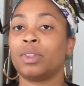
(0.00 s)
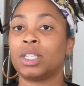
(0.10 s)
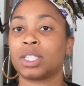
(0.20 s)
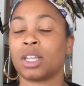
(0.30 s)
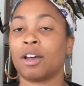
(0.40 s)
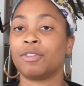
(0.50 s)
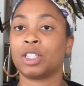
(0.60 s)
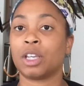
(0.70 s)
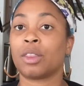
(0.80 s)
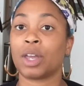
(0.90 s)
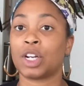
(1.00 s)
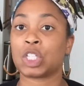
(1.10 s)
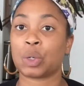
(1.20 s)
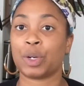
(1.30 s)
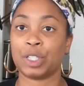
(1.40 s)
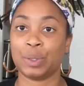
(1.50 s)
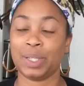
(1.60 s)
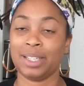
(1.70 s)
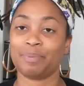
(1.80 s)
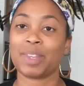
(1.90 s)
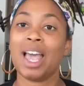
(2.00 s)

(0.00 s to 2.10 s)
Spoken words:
the stuff to their storage unit.